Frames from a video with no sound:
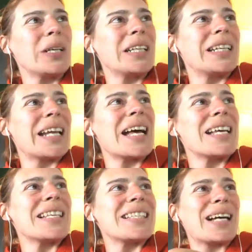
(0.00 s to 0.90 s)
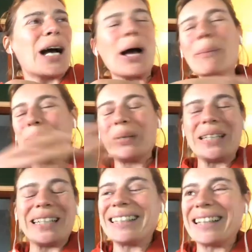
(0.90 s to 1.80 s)
very nice
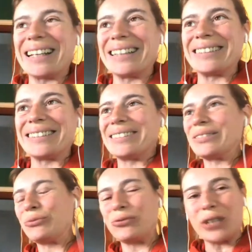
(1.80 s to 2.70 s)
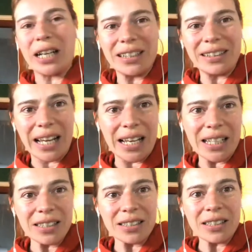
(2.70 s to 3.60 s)
happy and fun
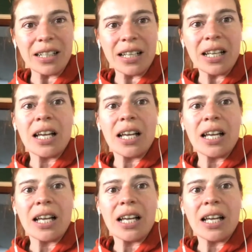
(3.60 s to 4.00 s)
night